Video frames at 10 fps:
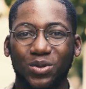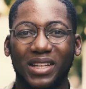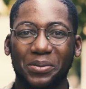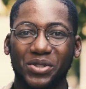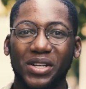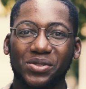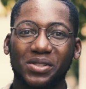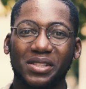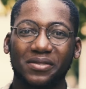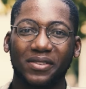I'm trying
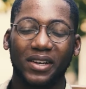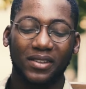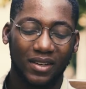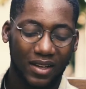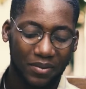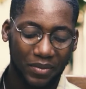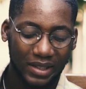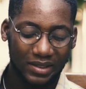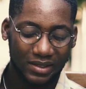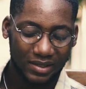to define
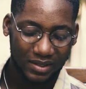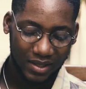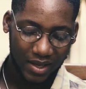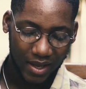by this.